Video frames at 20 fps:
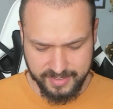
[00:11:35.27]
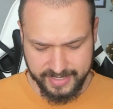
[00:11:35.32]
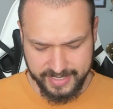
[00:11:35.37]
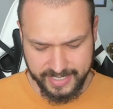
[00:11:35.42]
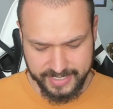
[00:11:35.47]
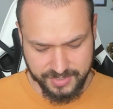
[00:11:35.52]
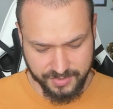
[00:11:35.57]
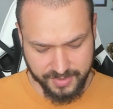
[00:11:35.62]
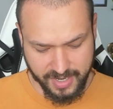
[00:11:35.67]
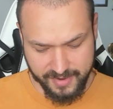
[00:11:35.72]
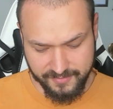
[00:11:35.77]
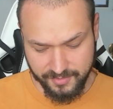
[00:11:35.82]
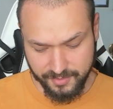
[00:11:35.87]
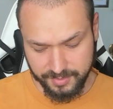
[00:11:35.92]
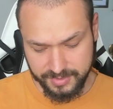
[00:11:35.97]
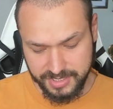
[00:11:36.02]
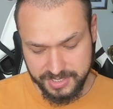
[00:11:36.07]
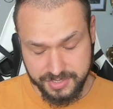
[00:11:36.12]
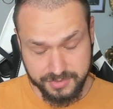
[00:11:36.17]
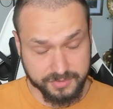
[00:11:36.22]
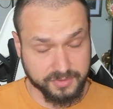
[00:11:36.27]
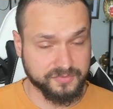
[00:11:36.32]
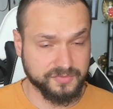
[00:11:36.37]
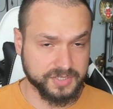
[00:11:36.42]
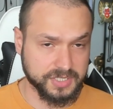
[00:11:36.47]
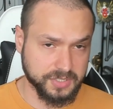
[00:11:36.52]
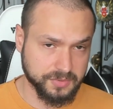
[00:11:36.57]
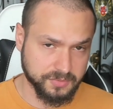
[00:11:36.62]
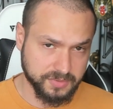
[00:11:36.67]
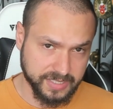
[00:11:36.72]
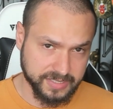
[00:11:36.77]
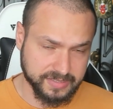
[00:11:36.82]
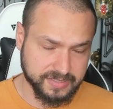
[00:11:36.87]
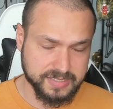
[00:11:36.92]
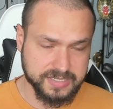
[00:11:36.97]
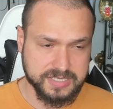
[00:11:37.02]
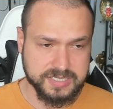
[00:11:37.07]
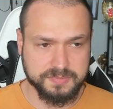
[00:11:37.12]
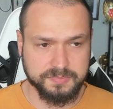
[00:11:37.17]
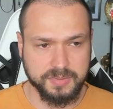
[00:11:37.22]
and I don't ever really do a video like
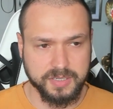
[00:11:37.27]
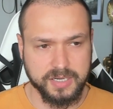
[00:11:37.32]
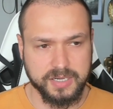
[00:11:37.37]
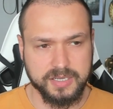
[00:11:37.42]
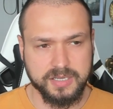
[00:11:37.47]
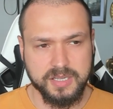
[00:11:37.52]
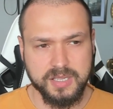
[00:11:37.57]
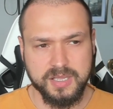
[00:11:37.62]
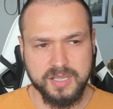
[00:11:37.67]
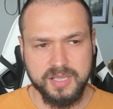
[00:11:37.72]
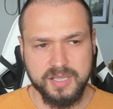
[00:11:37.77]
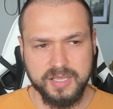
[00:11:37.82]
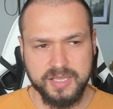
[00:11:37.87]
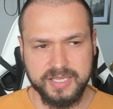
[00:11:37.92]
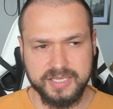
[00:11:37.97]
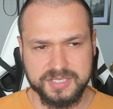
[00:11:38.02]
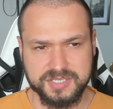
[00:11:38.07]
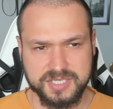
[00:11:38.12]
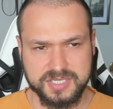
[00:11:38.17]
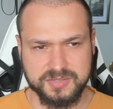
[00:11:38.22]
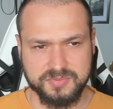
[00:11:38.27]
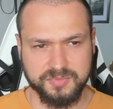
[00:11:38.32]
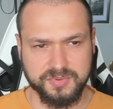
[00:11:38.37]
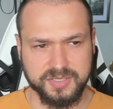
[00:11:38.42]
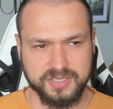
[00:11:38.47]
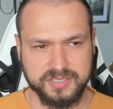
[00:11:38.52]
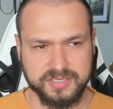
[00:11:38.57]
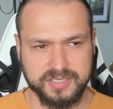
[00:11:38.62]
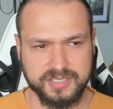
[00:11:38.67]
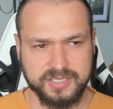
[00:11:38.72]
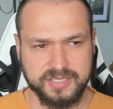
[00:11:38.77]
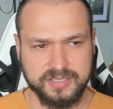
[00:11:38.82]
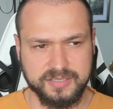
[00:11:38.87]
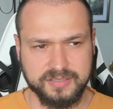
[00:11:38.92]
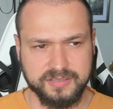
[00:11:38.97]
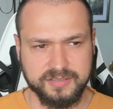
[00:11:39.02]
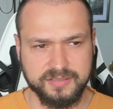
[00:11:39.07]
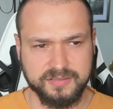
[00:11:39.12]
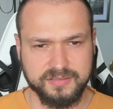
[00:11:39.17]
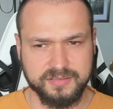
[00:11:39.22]
this, but it just really,